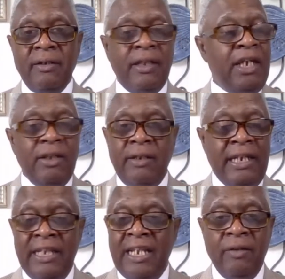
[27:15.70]

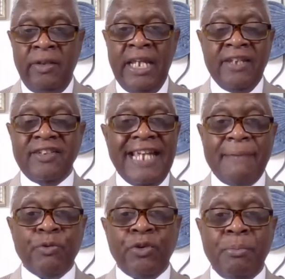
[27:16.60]
His
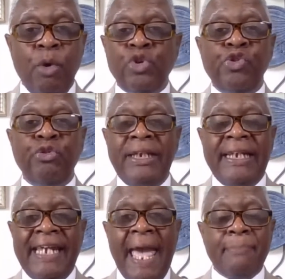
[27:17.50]
caps were the most
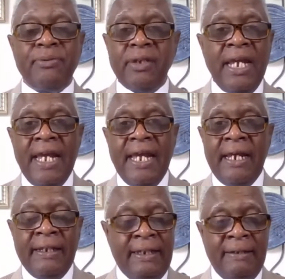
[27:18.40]
unique caps
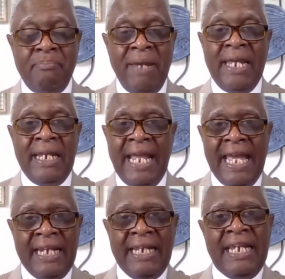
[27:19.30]
made,
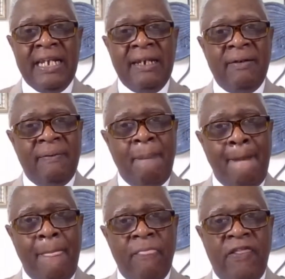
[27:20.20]
and in
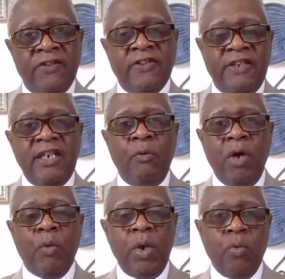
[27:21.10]
this city
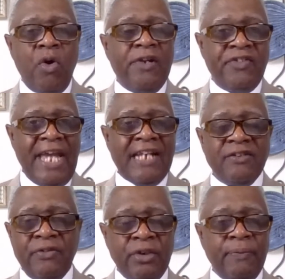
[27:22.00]
where we were in
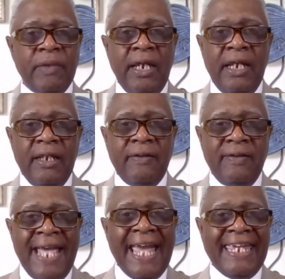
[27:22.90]
Jacksonville,
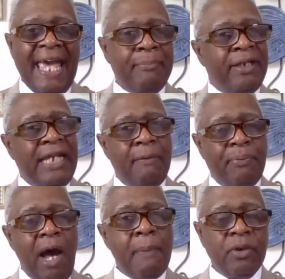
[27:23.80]
that cap became
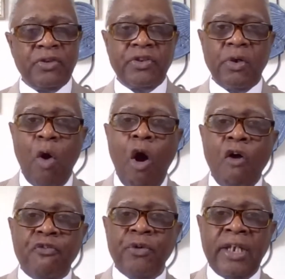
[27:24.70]
popular. So
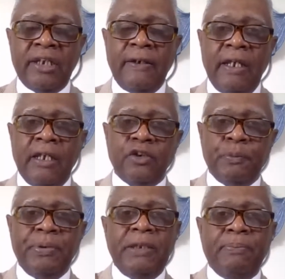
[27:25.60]
offering it to
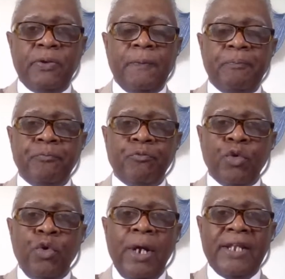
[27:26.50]
people
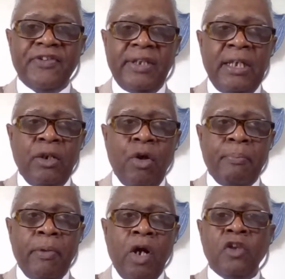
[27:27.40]
who had seen
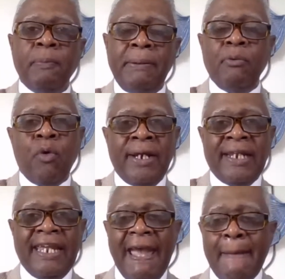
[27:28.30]
other people wearing the
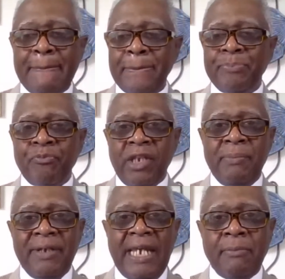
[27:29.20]
cap,
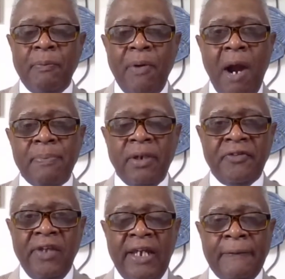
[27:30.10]
it became a popular
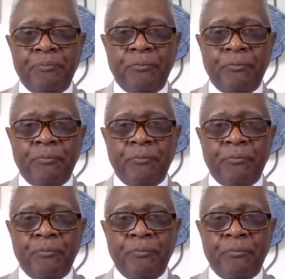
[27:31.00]
thing.